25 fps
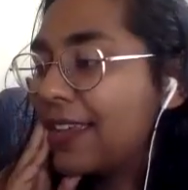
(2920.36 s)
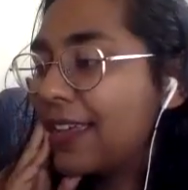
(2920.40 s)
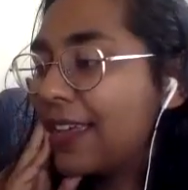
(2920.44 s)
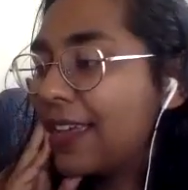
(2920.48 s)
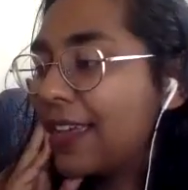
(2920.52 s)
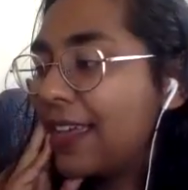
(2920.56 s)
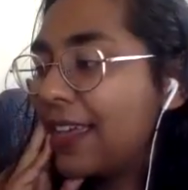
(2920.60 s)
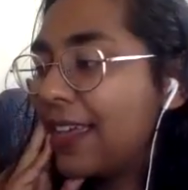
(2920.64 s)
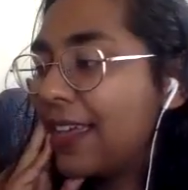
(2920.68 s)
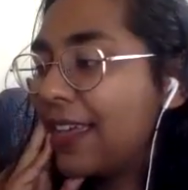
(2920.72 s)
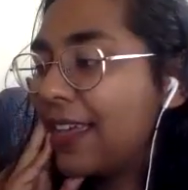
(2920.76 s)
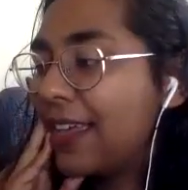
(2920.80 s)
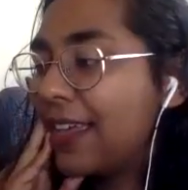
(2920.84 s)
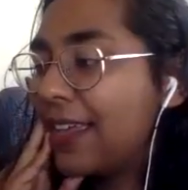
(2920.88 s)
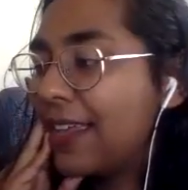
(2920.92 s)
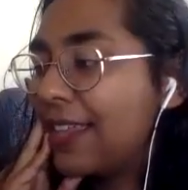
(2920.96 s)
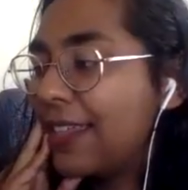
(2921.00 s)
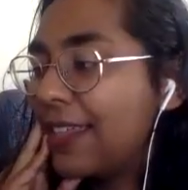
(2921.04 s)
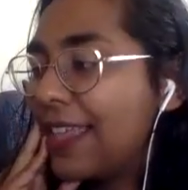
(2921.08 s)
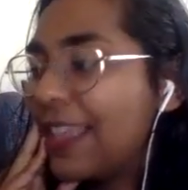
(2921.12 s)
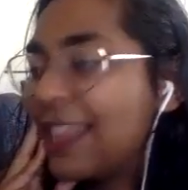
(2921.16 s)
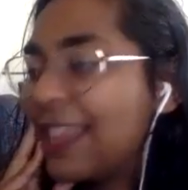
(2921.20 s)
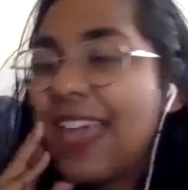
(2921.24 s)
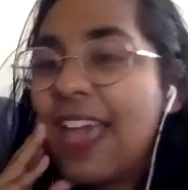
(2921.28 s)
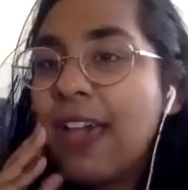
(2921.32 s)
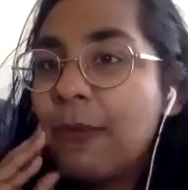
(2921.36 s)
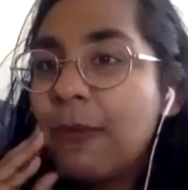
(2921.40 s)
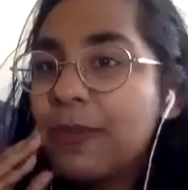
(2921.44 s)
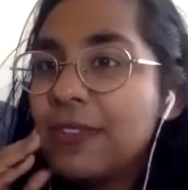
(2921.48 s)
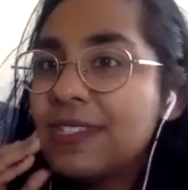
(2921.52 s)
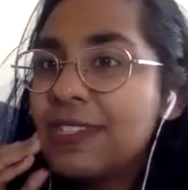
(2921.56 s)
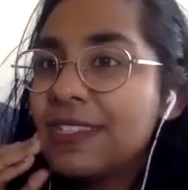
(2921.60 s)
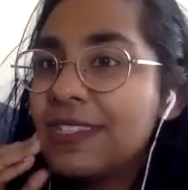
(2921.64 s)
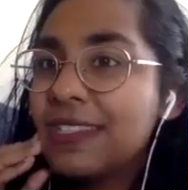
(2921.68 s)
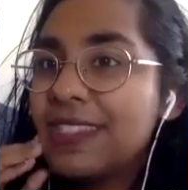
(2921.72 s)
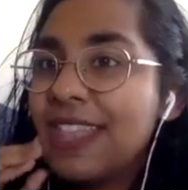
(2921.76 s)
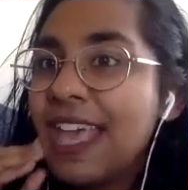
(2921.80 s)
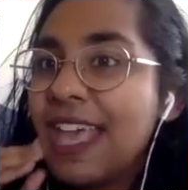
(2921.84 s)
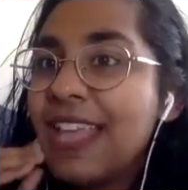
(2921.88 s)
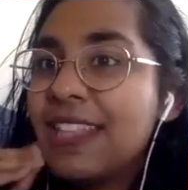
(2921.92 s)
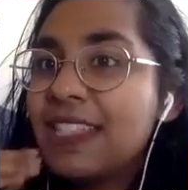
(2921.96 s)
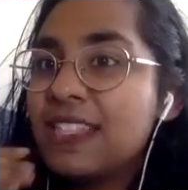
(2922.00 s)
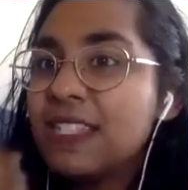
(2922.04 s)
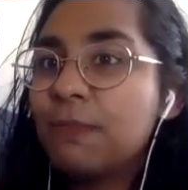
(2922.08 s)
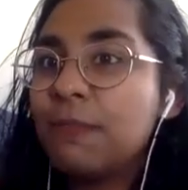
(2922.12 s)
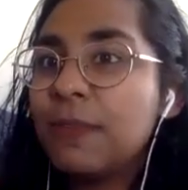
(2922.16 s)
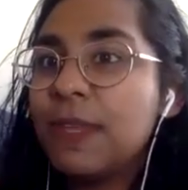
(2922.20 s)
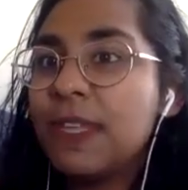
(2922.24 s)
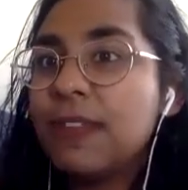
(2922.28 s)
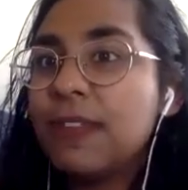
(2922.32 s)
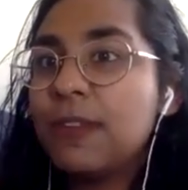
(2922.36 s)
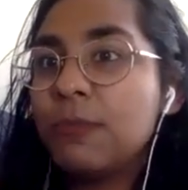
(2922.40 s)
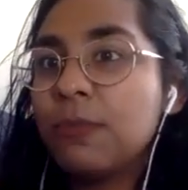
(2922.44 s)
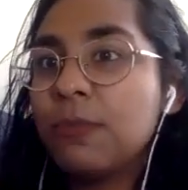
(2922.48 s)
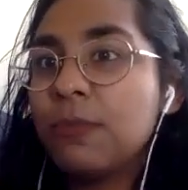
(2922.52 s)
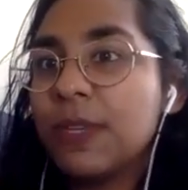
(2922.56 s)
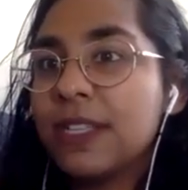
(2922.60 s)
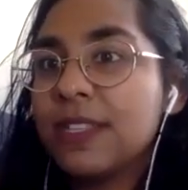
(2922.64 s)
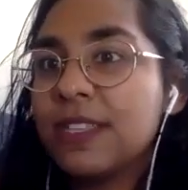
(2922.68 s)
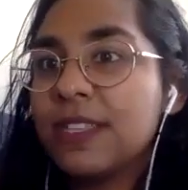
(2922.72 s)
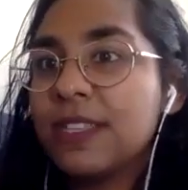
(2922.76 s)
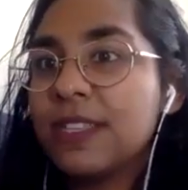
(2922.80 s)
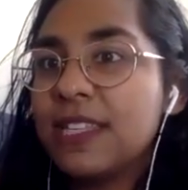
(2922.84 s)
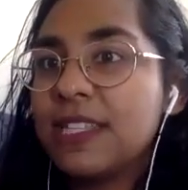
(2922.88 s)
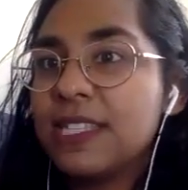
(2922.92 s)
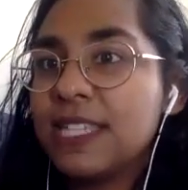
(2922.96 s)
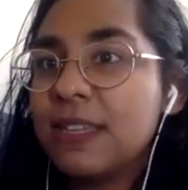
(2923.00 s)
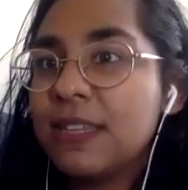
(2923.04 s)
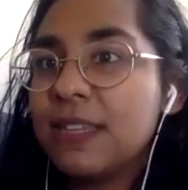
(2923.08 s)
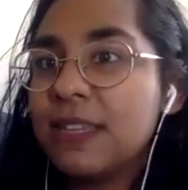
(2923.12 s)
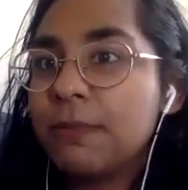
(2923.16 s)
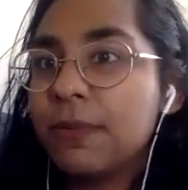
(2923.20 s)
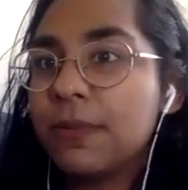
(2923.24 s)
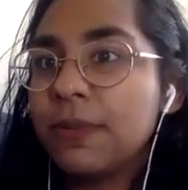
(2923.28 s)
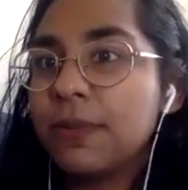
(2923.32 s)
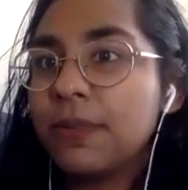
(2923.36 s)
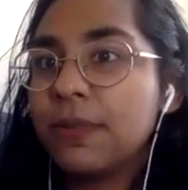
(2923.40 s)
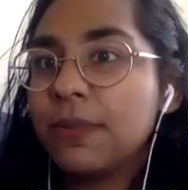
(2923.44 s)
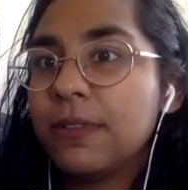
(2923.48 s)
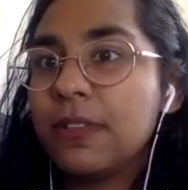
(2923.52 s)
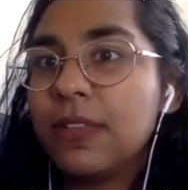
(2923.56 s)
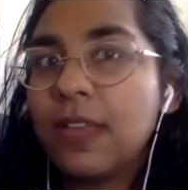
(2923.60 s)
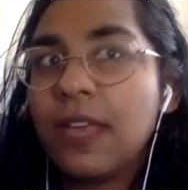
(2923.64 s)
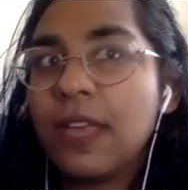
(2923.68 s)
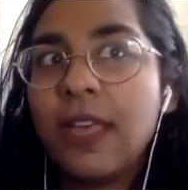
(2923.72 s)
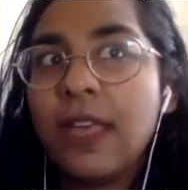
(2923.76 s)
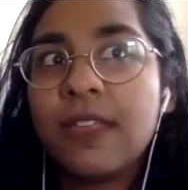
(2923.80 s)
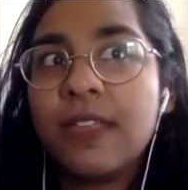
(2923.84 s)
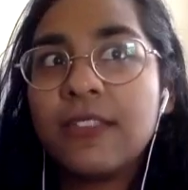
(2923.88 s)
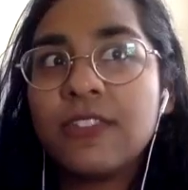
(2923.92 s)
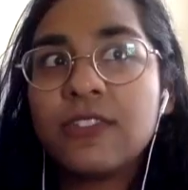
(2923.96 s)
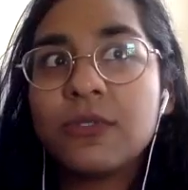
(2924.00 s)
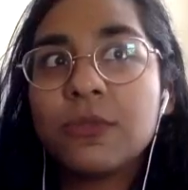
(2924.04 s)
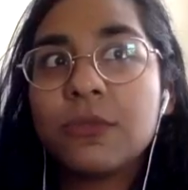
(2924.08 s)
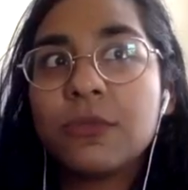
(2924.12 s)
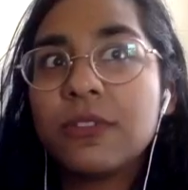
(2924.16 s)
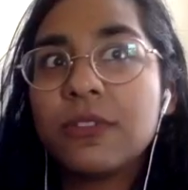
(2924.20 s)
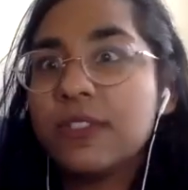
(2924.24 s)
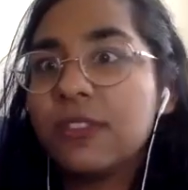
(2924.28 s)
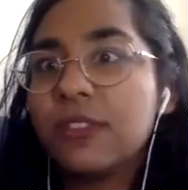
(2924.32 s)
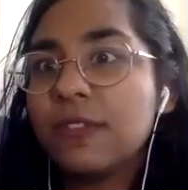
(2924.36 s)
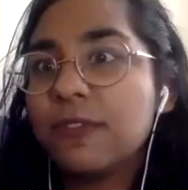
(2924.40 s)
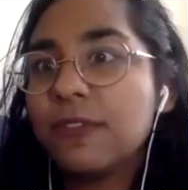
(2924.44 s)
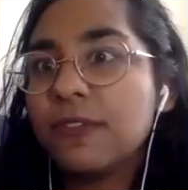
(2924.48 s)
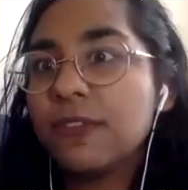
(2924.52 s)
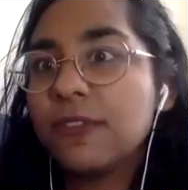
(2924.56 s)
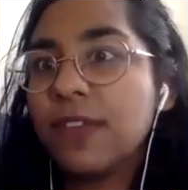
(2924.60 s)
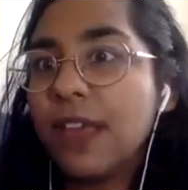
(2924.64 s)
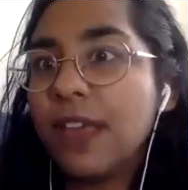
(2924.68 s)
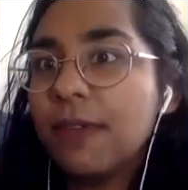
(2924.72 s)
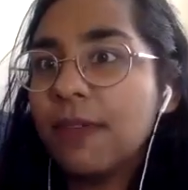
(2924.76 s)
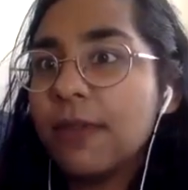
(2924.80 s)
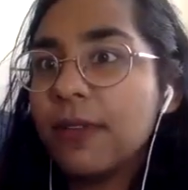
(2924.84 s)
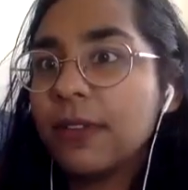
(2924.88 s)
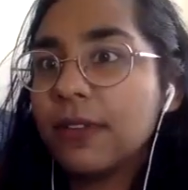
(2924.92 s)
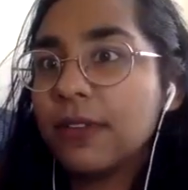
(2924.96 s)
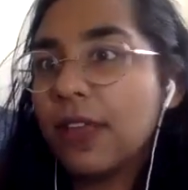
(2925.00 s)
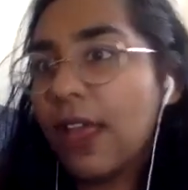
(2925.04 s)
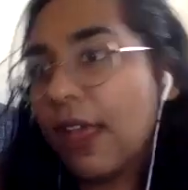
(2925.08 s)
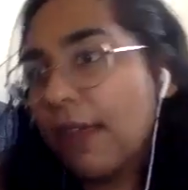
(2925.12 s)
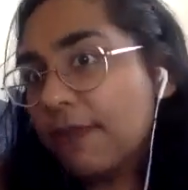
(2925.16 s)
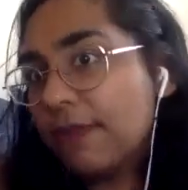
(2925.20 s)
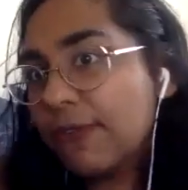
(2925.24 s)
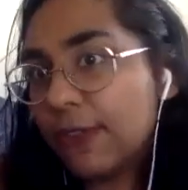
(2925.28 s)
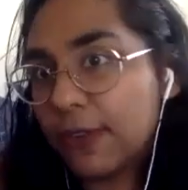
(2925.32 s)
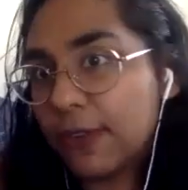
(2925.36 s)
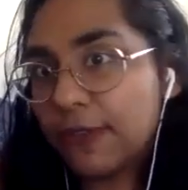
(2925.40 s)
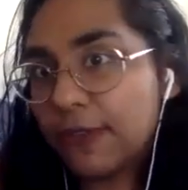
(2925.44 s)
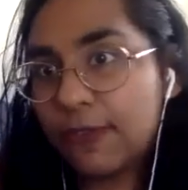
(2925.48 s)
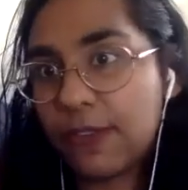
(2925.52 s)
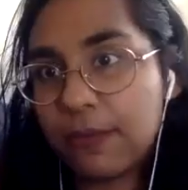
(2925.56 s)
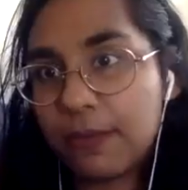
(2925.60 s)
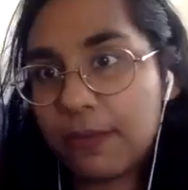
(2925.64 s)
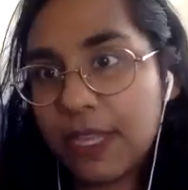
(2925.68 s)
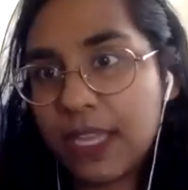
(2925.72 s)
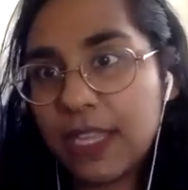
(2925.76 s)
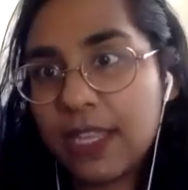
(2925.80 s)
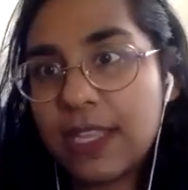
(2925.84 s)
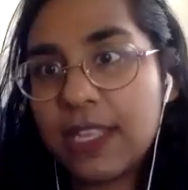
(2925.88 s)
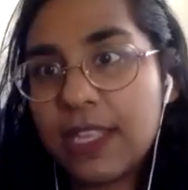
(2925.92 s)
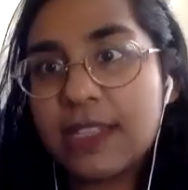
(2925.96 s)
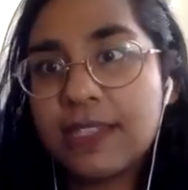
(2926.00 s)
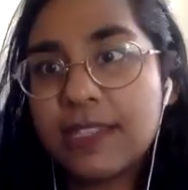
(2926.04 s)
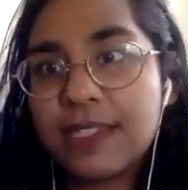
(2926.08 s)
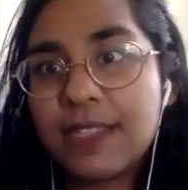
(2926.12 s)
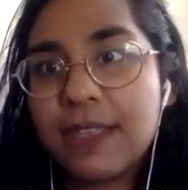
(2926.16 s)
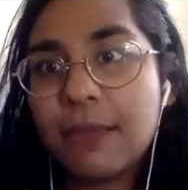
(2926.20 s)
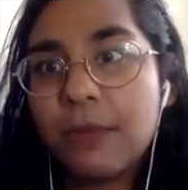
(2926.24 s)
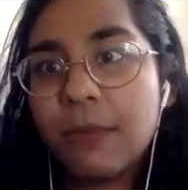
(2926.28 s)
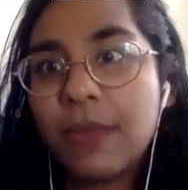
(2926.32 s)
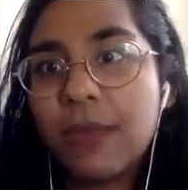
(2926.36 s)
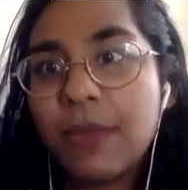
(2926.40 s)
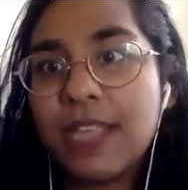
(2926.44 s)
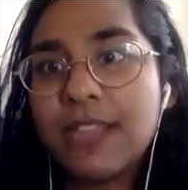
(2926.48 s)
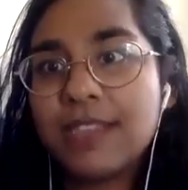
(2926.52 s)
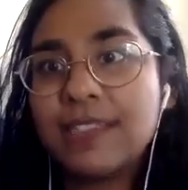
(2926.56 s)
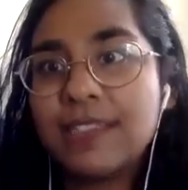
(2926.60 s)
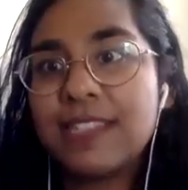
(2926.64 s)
that's been a really deep source of comfort for me in some ways.